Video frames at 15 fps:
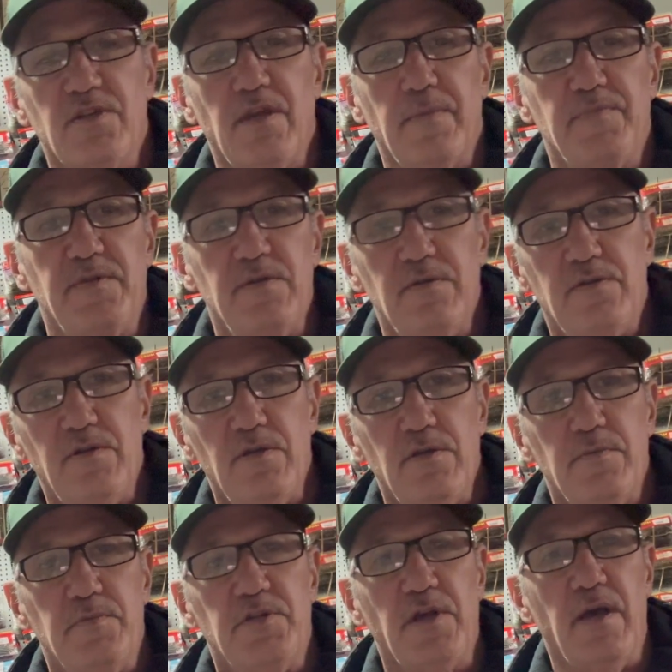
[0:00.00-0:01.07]
up,
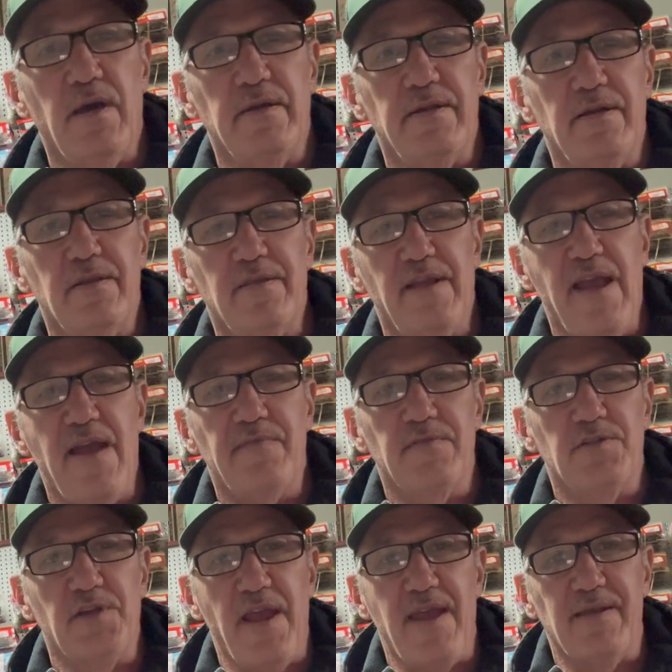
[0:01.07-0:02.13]
YouTube? Sean here, the
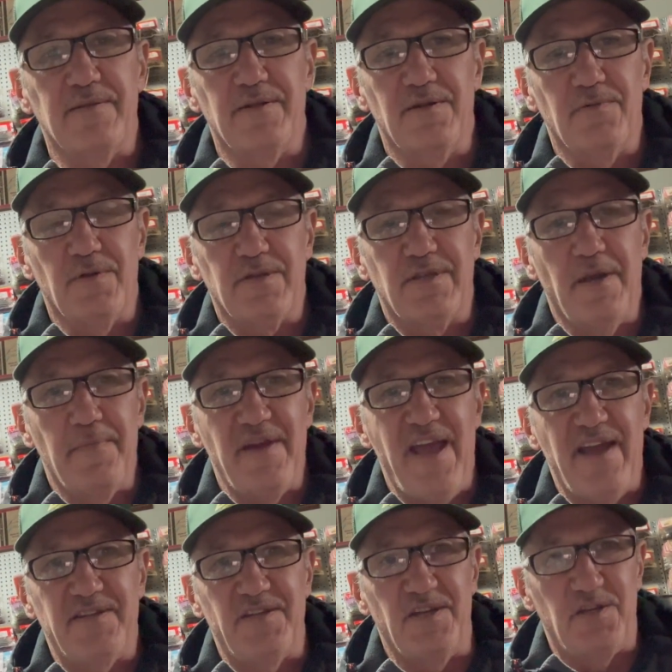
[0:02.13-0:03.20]
Average Angler. We're coming
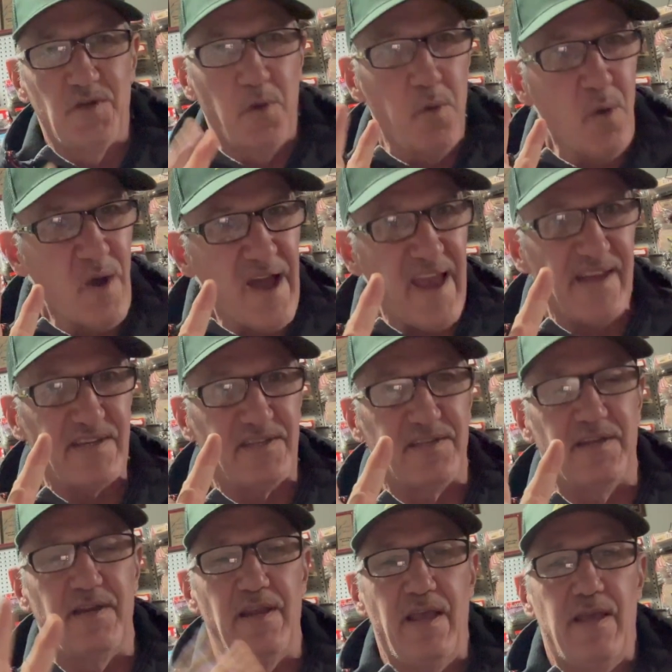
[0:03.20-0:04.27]
at you twice
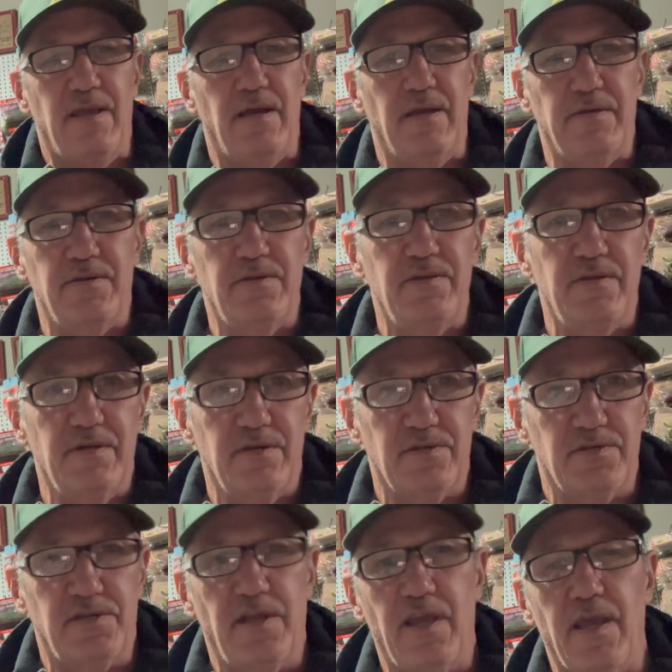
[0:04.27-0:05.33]
today on New
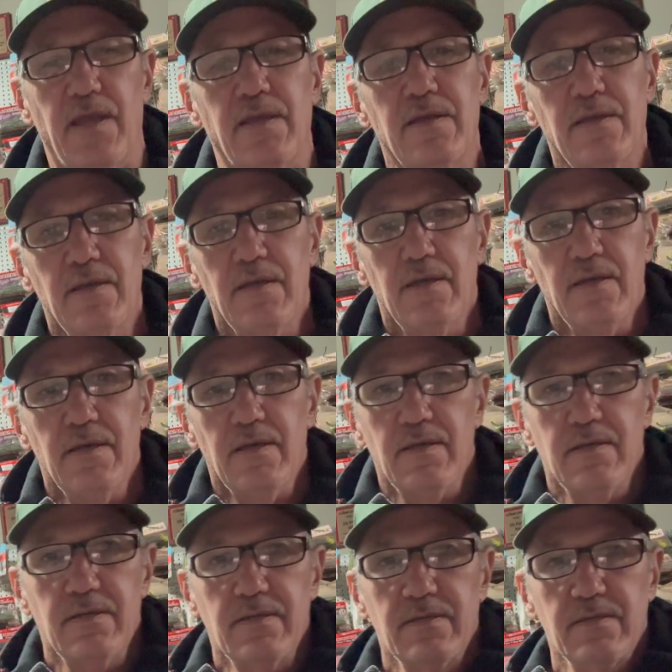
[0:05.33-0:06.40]
Year's Day.
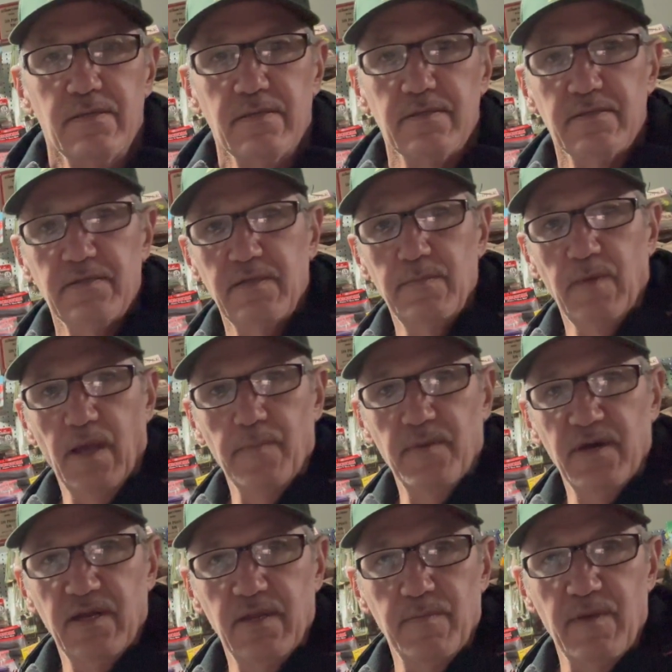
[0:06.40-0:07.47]
You see my
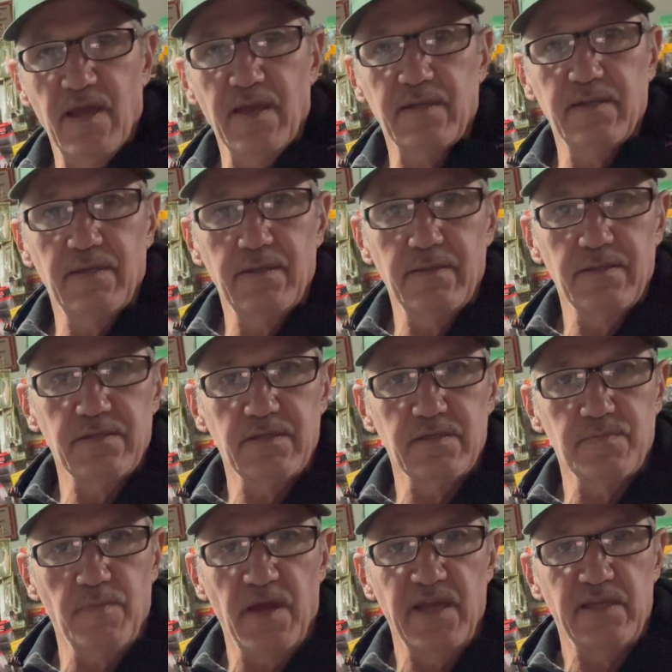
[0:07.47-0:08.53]
buddy back here. This
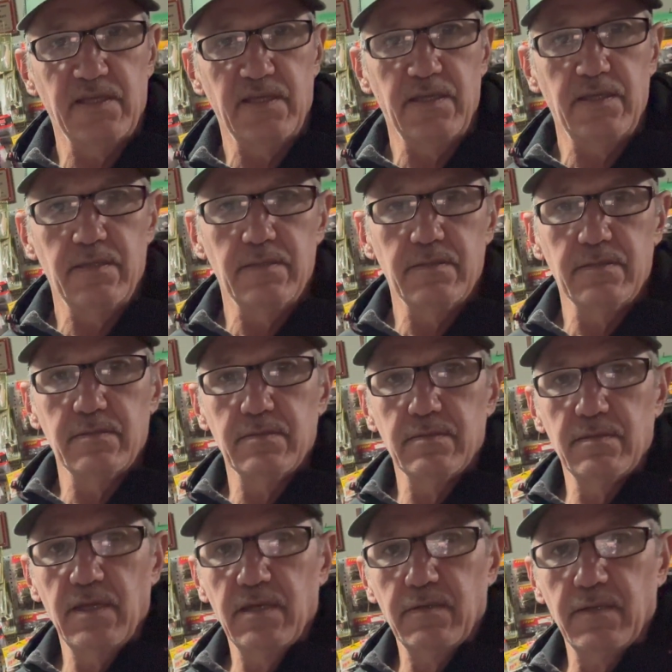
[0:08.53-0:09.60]
is Mikey.
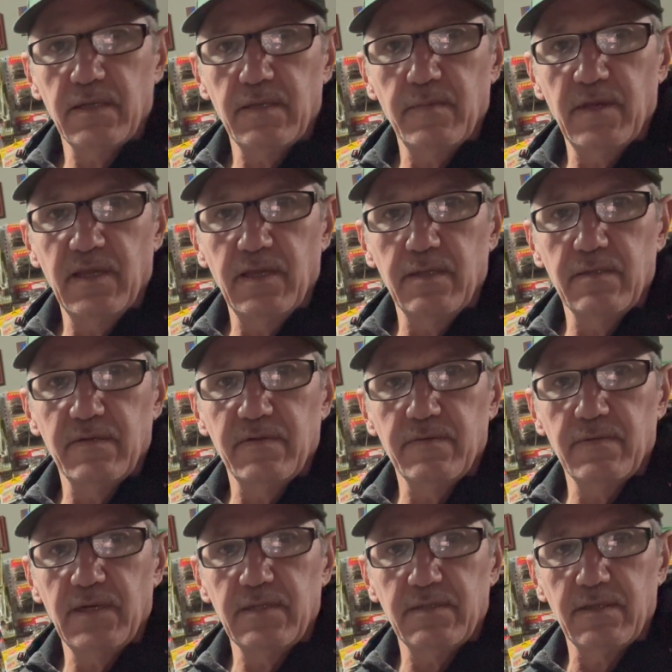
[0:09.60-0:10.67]
How do I get my hand out?
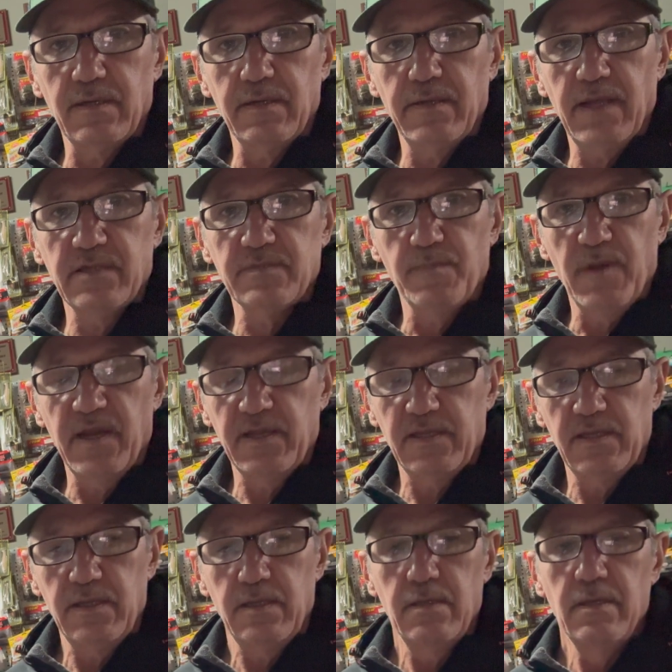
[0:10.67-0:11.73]
Right there. That's
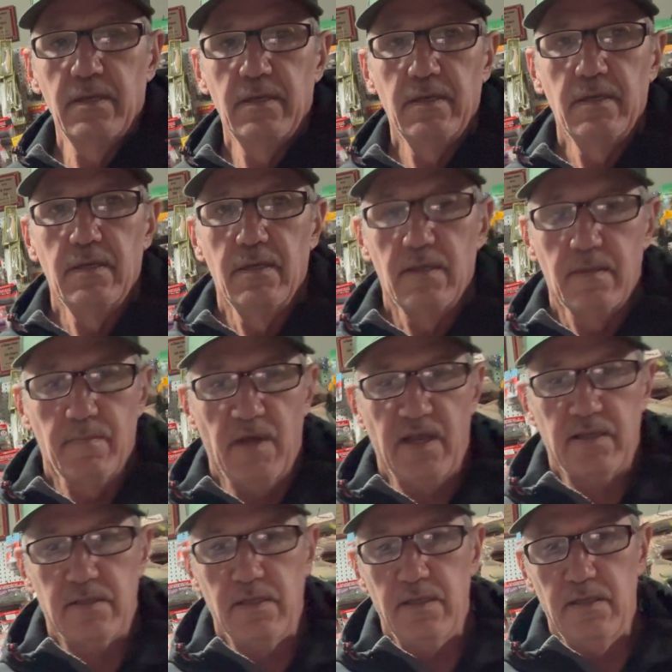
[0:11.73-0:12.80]
Mikey.
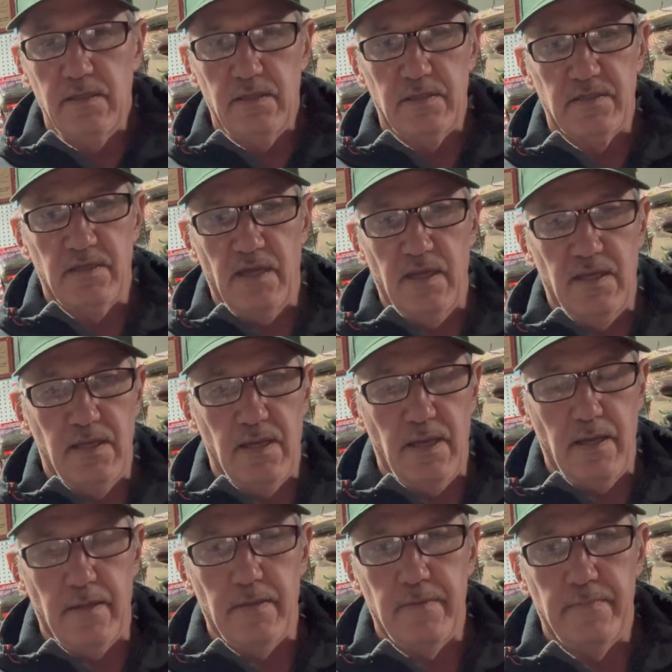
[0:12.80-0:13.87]
Mikey is a